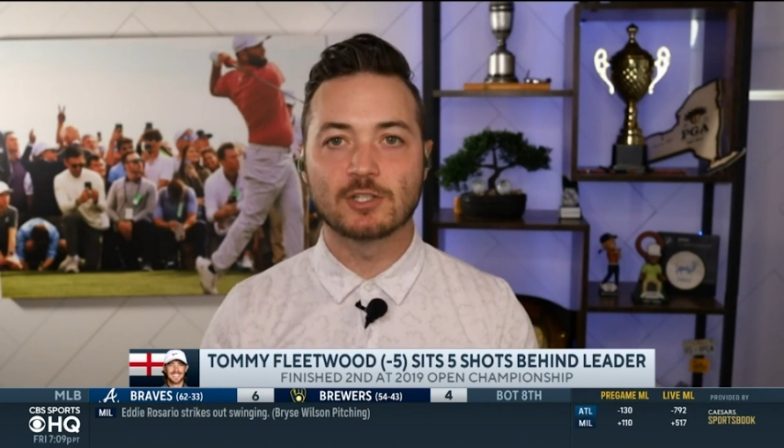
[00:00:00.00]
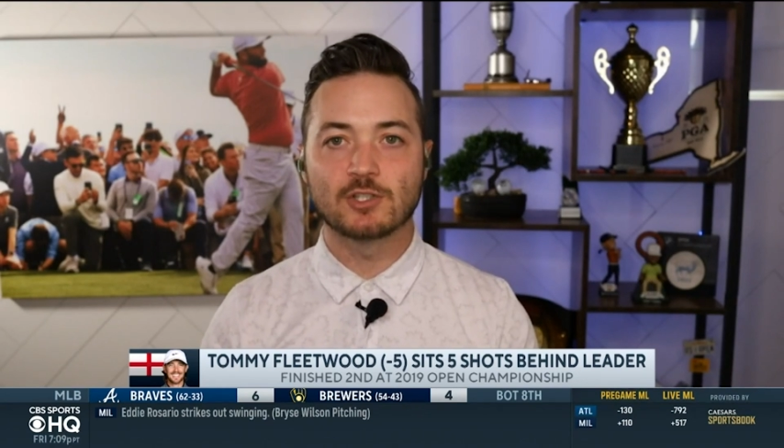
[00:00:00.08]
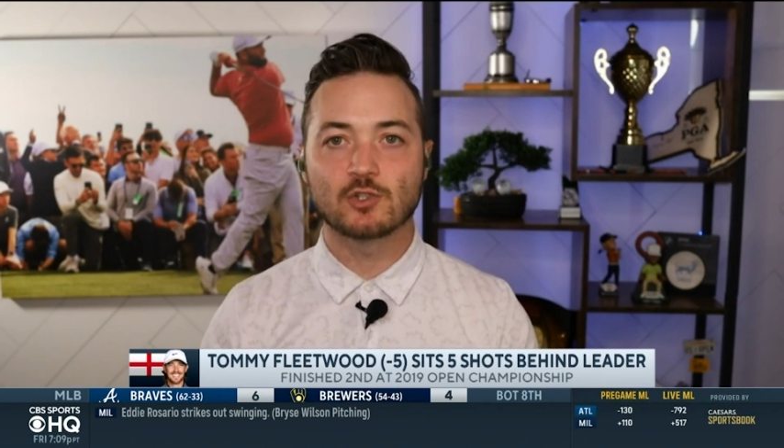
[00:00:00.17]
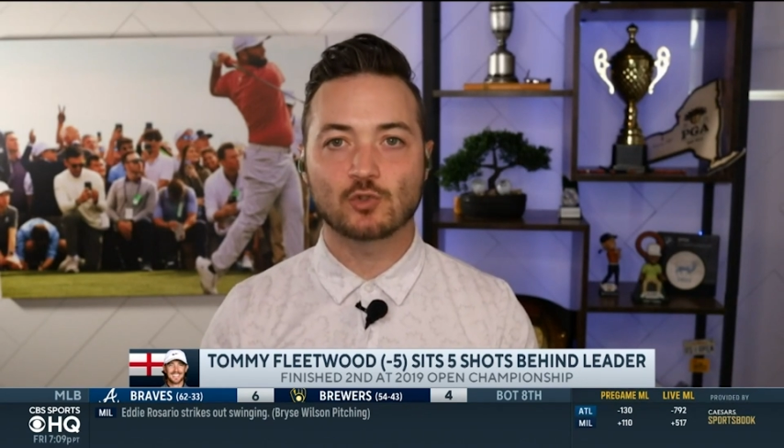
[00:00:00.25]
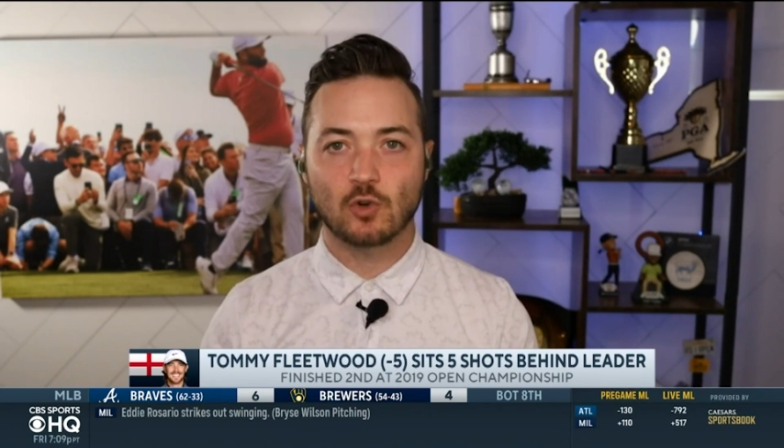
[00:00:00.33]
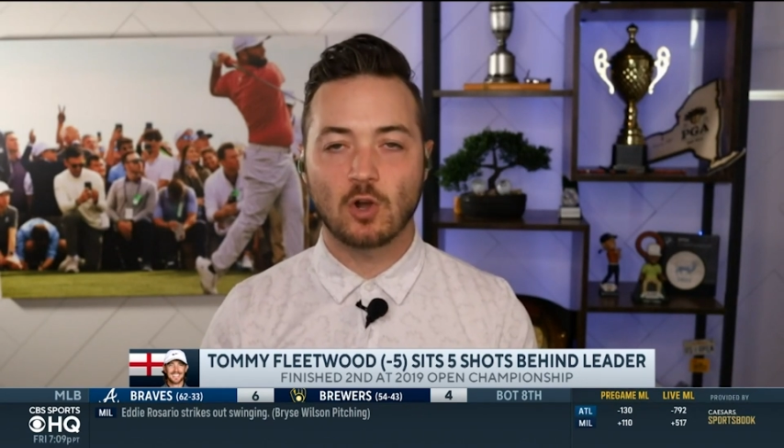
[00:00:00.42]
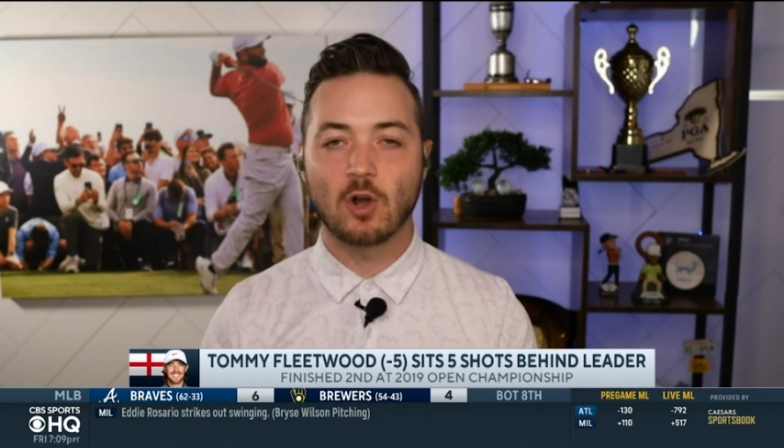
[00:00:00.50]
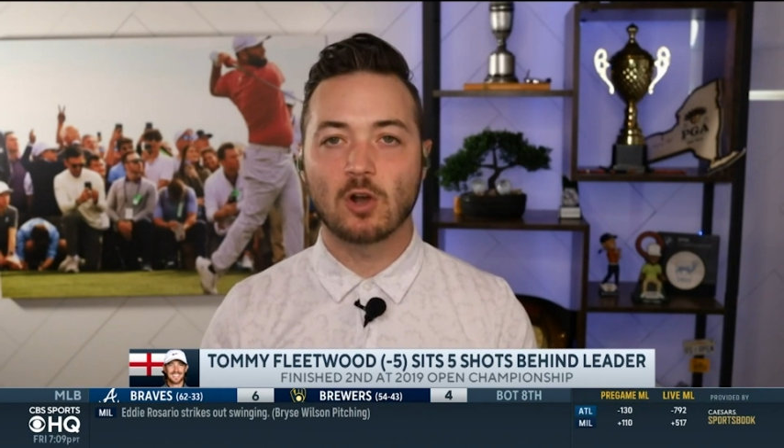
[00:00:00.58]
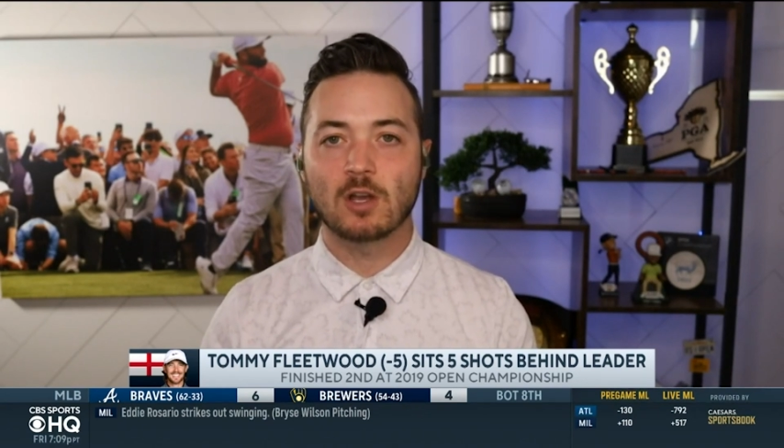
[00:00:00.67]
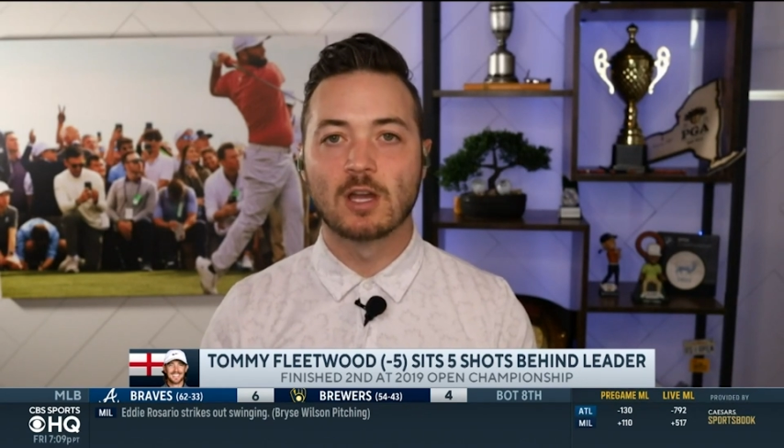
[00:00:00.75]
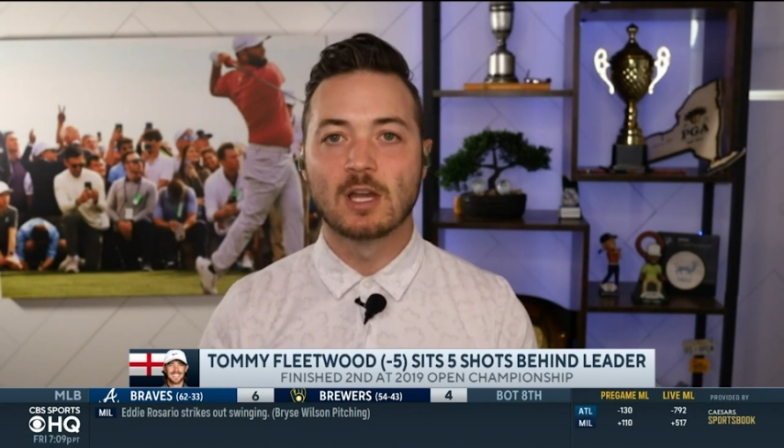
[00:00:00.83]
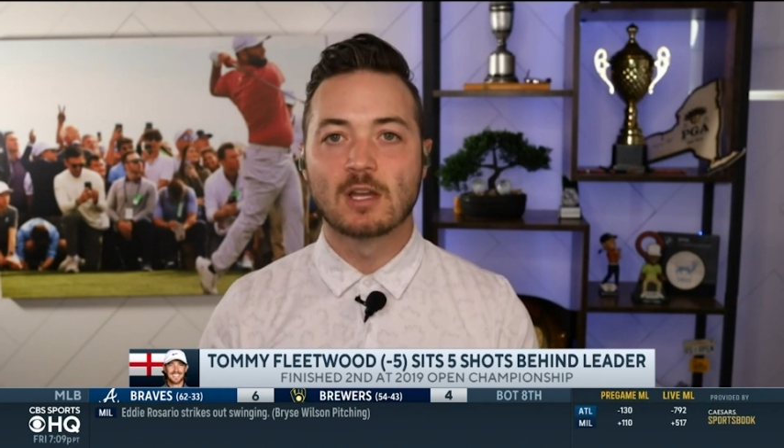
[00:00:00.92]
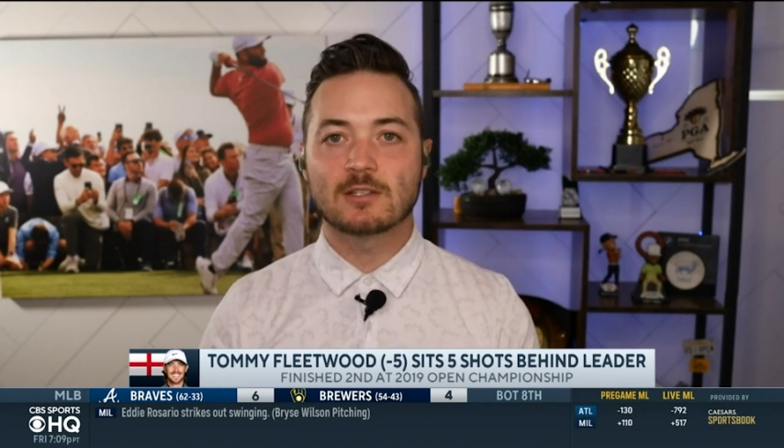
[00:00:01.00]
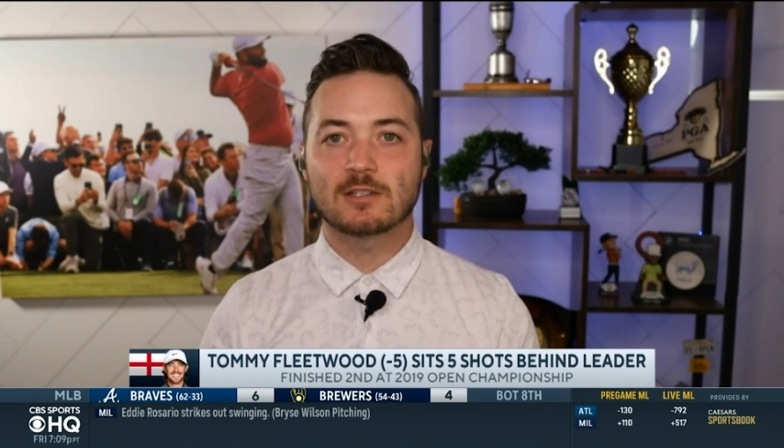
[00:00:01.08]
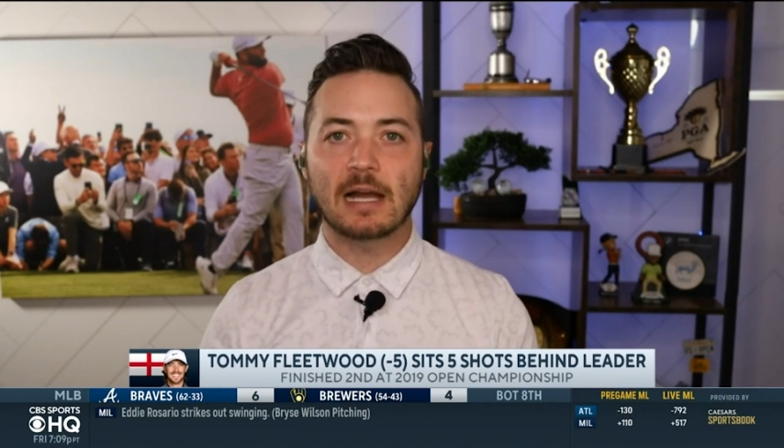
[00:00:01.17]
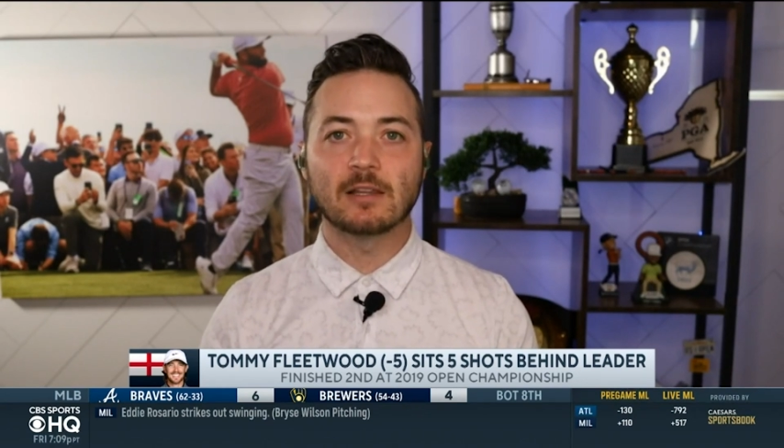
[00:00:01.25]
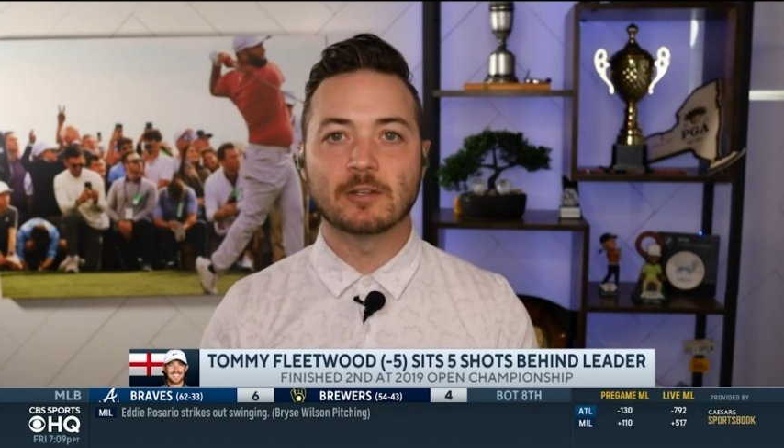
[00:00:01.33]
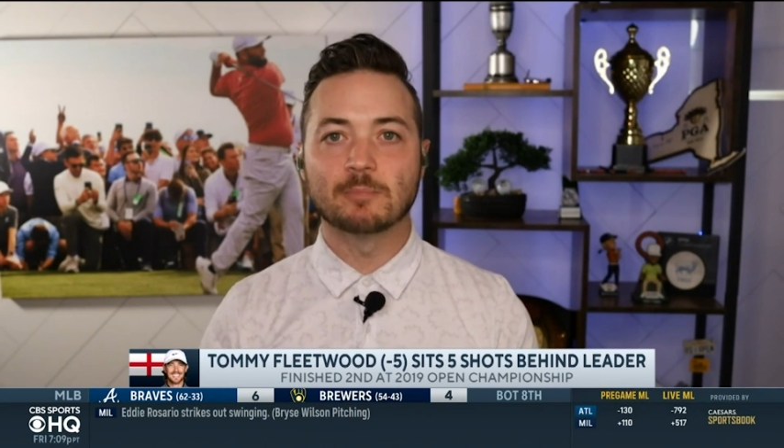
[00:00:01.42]
strong,
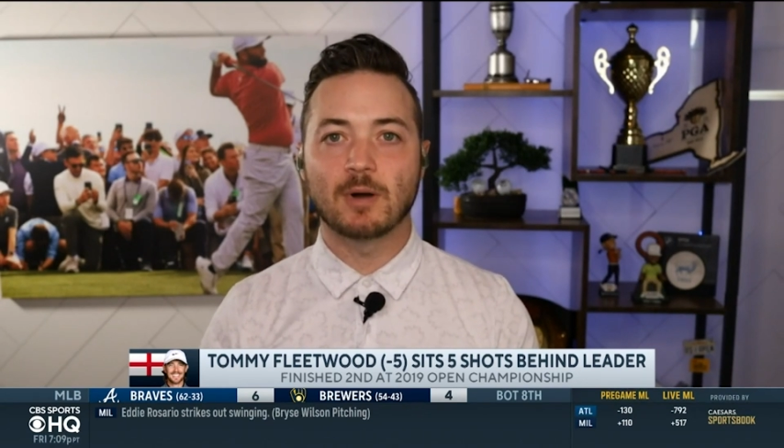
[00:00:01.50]
solid